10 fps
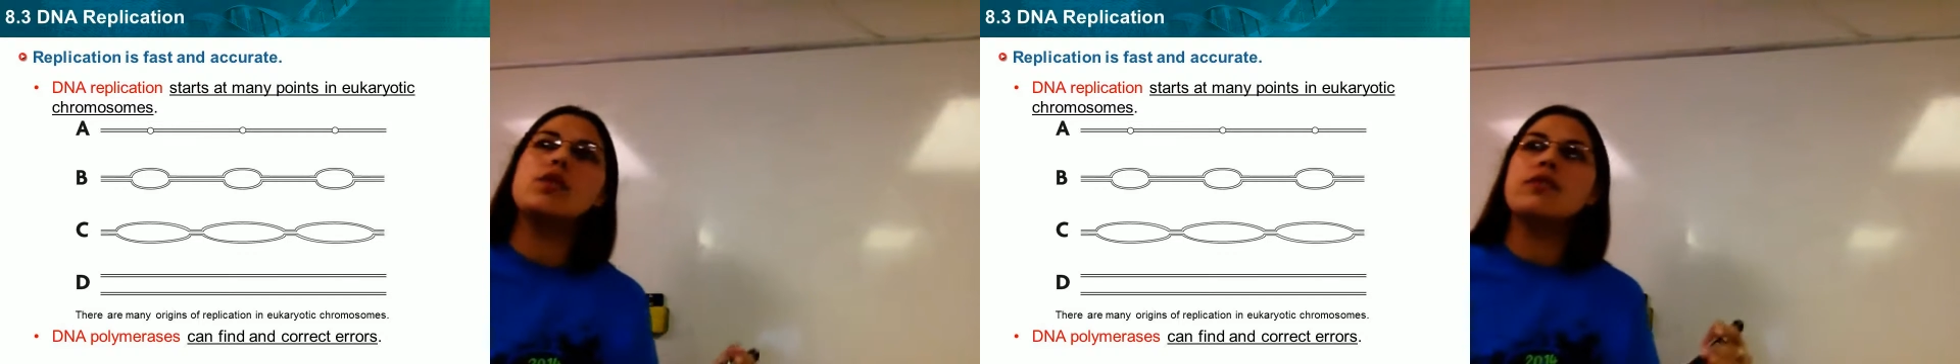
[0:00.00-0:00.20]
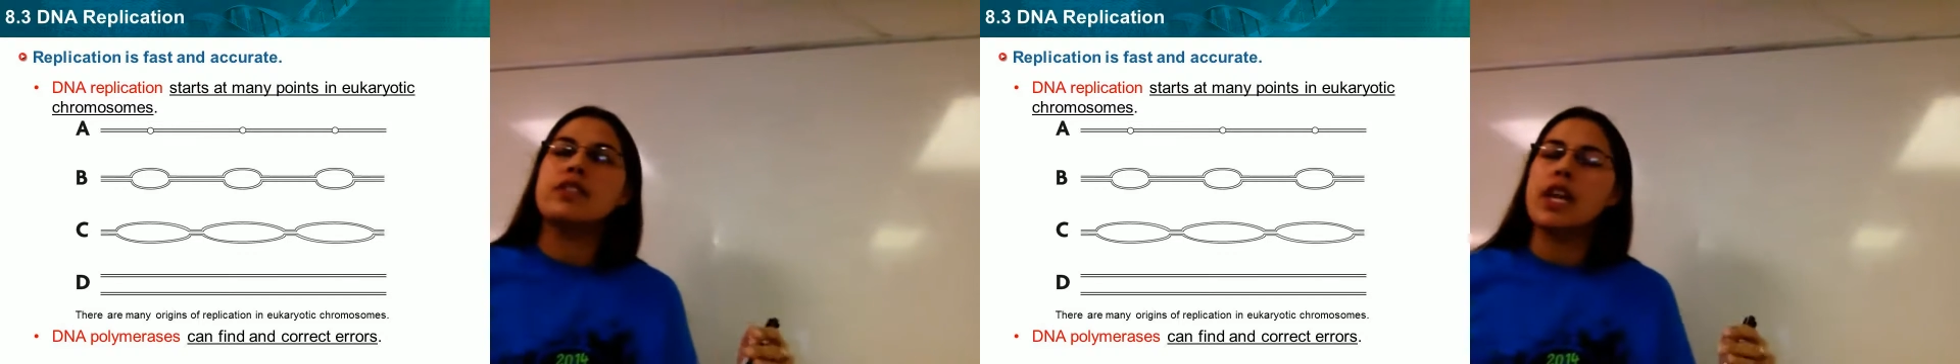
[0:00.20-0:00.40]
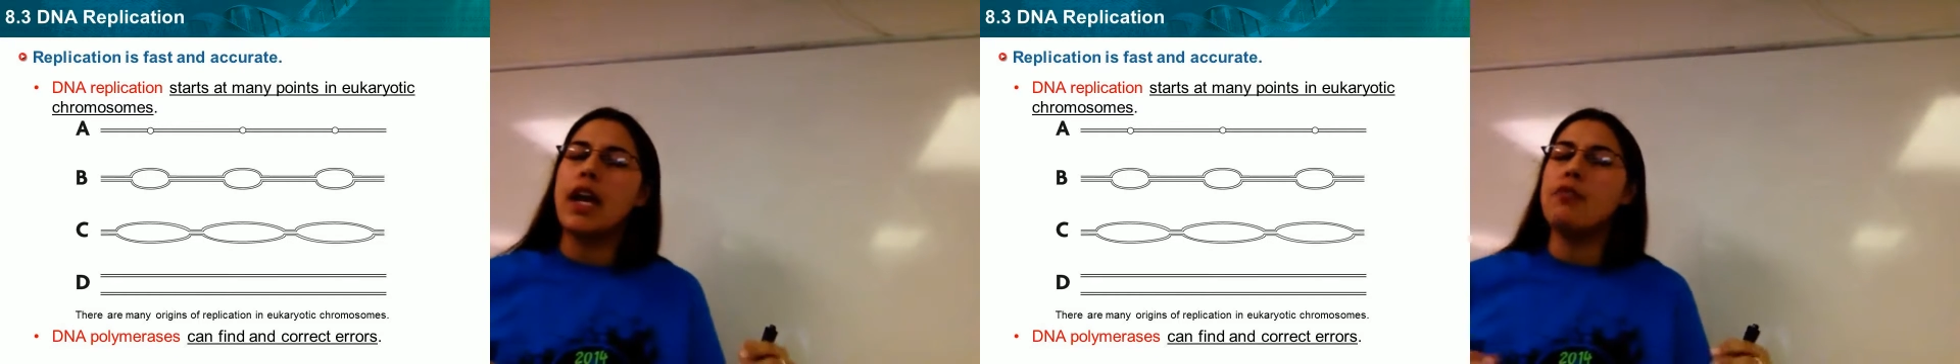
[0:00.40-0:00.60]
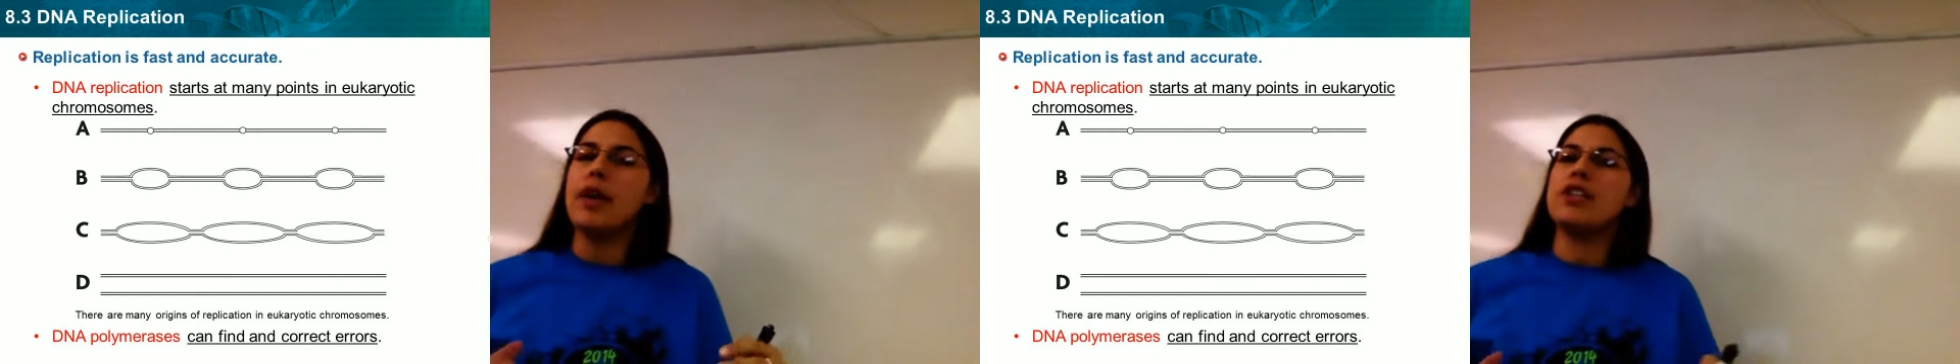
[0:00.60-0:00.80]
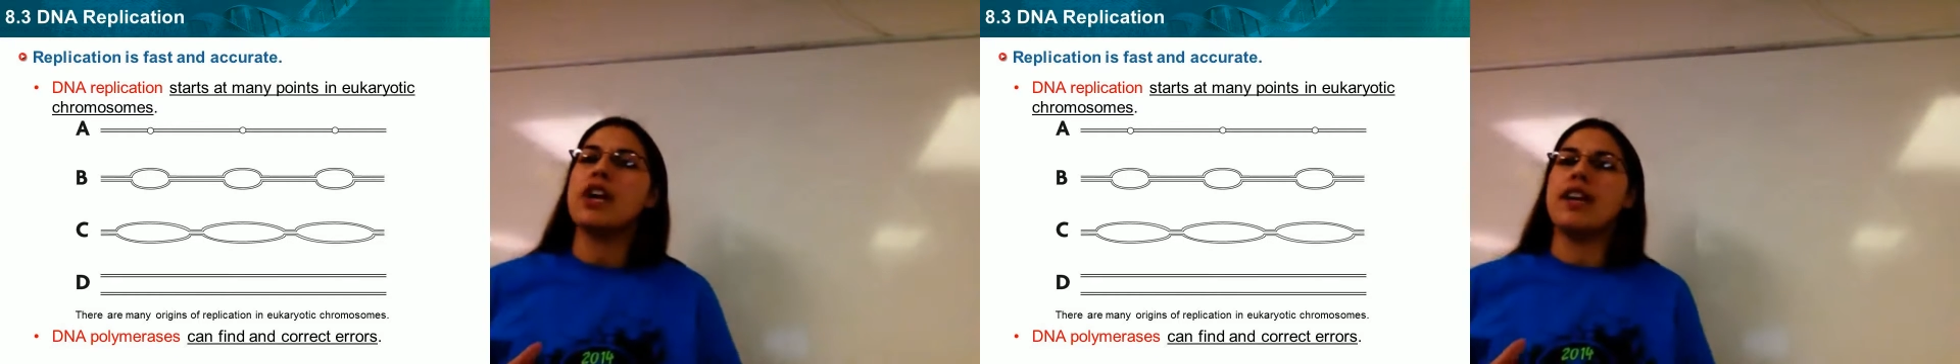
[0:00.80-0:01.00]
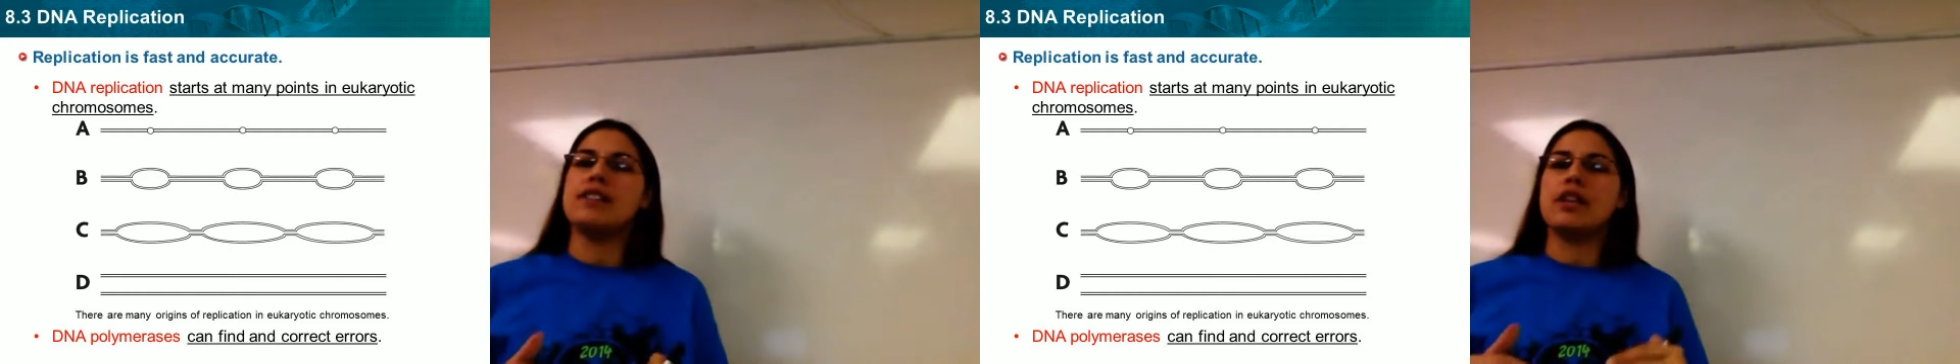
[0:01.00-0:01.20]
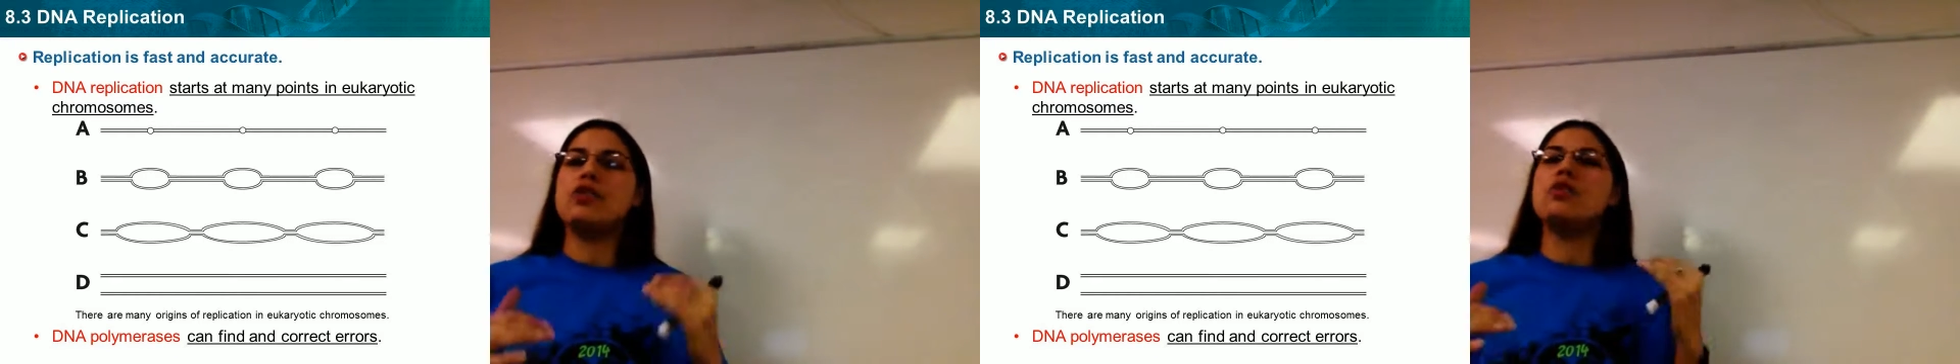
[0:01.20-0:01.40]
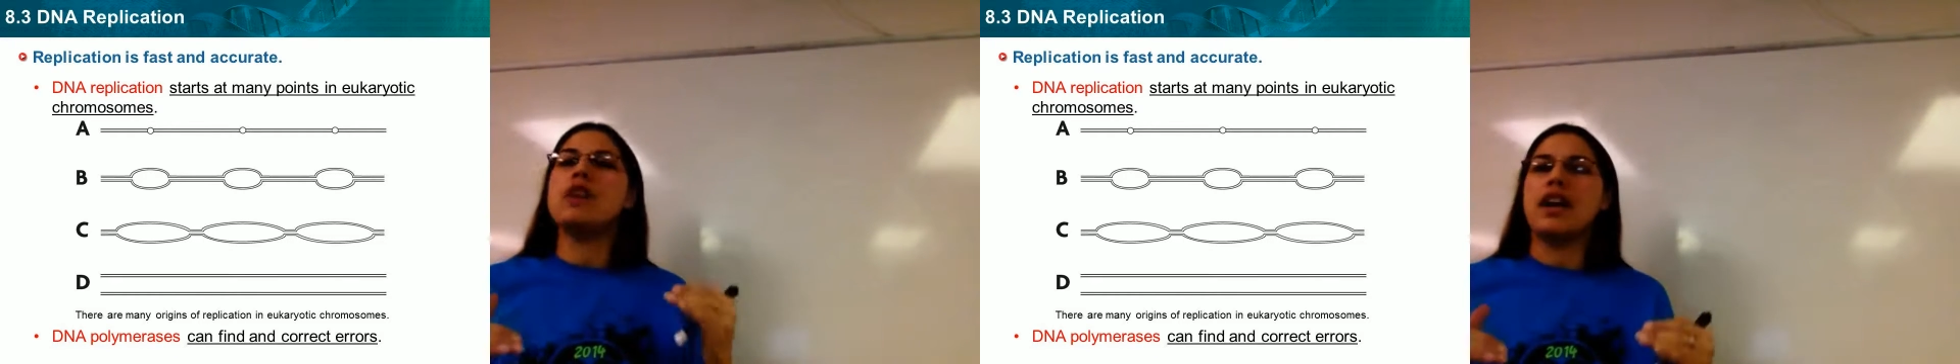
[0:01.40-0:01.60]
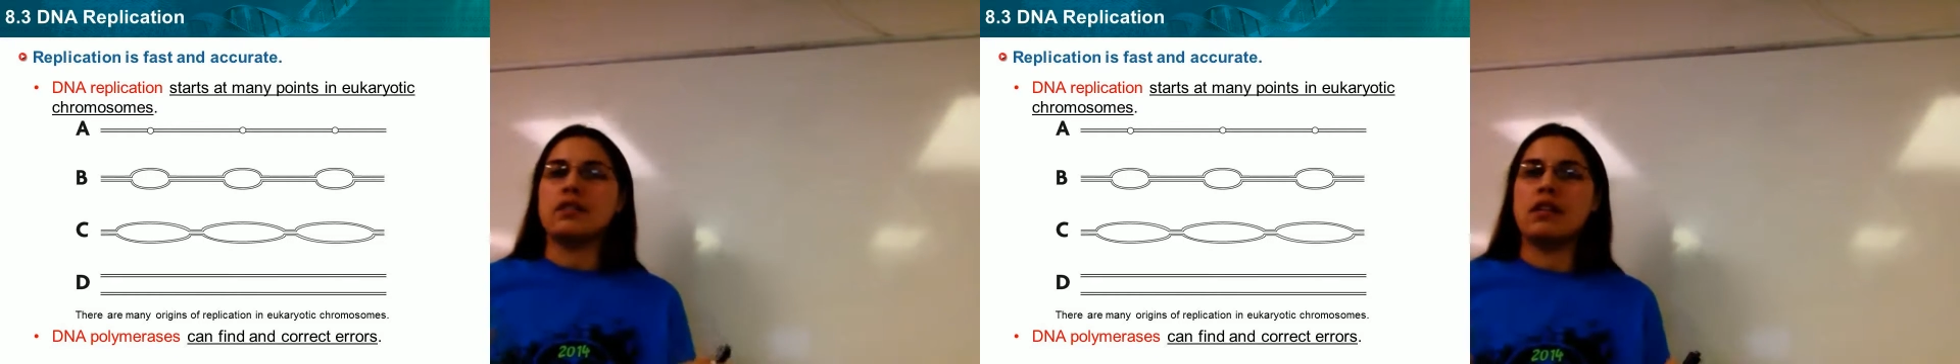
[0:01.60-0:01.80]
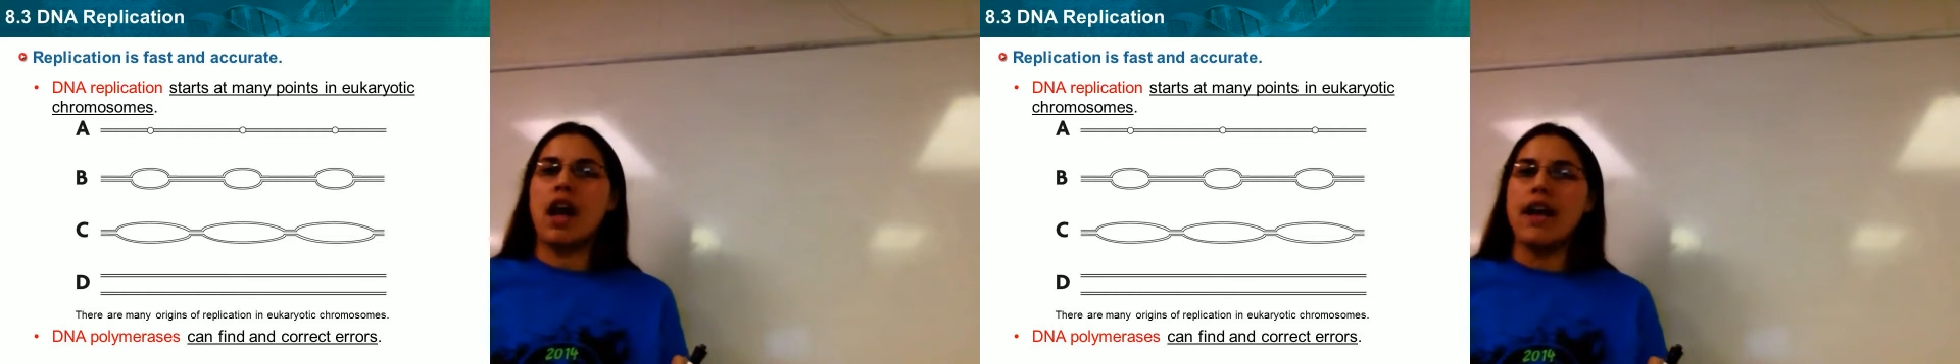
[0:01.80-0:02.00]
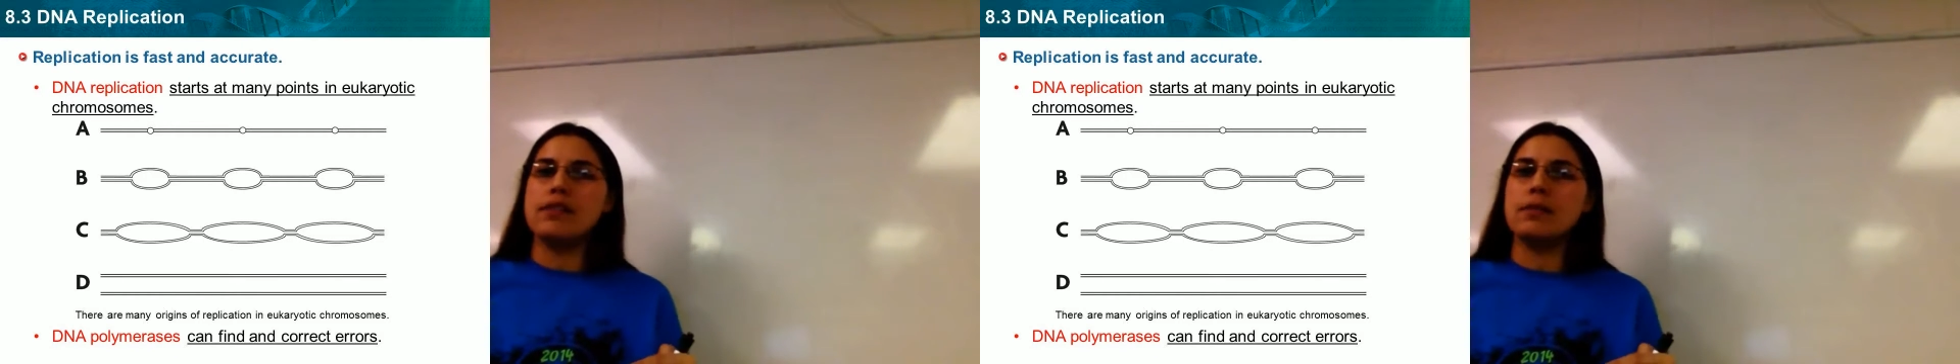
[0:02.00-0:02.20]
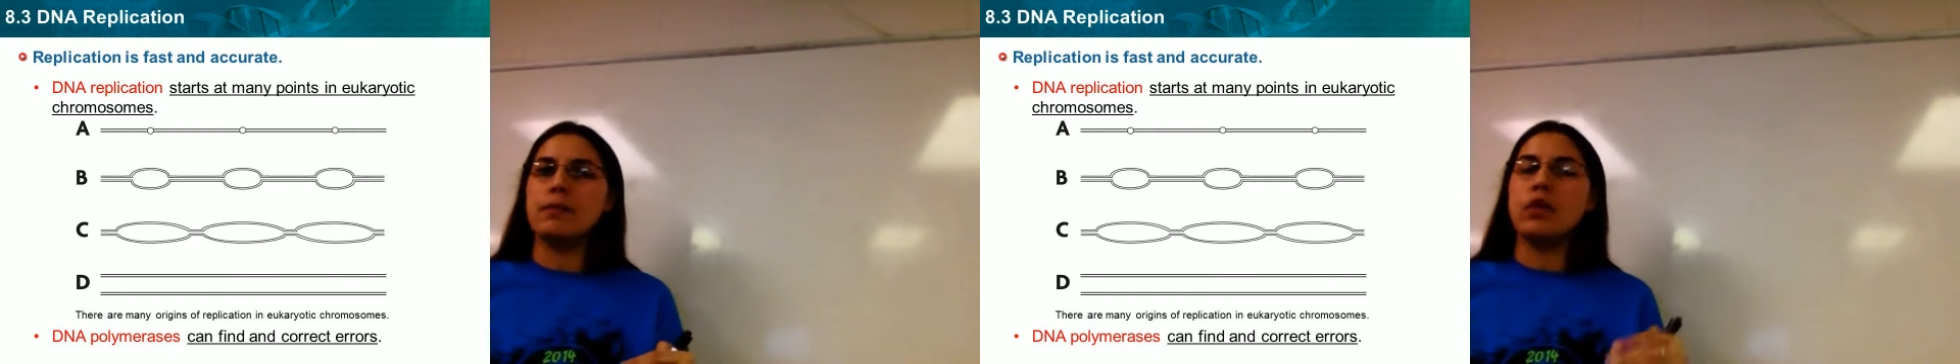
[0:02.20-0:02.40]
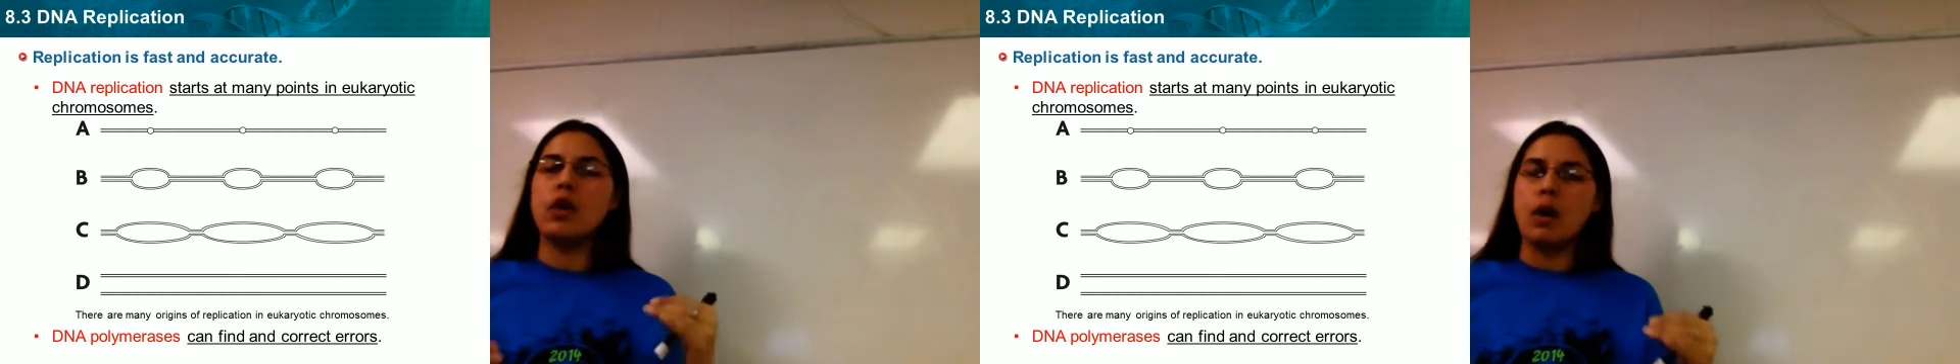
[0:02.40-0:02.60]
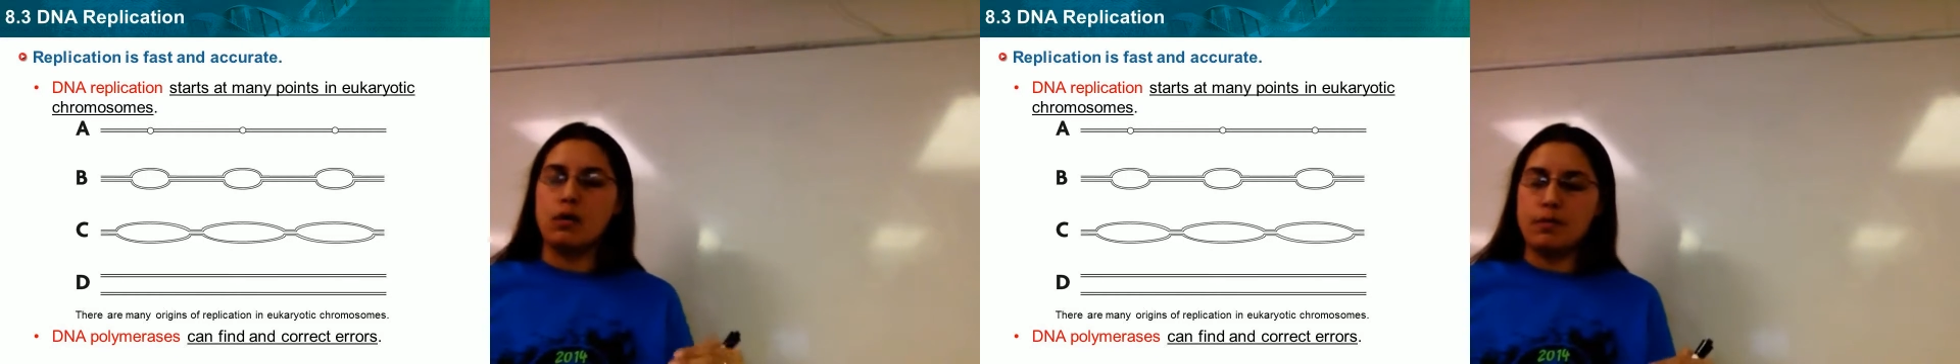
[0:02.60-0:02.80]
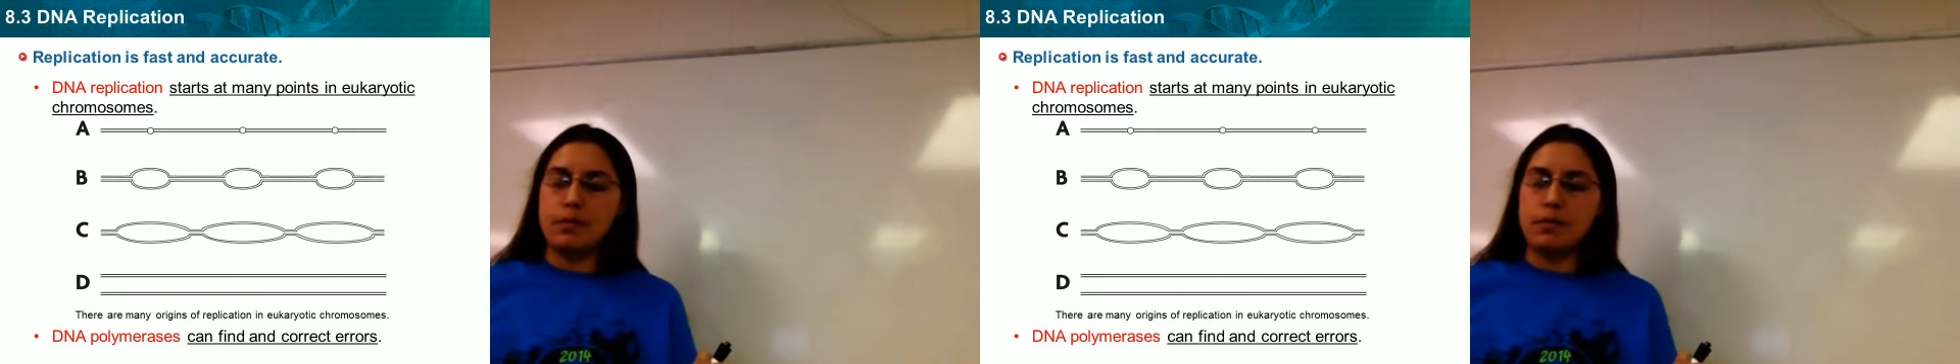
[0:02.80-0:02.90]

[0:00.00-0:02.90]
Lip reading: you have a 10-page essay due next class, go.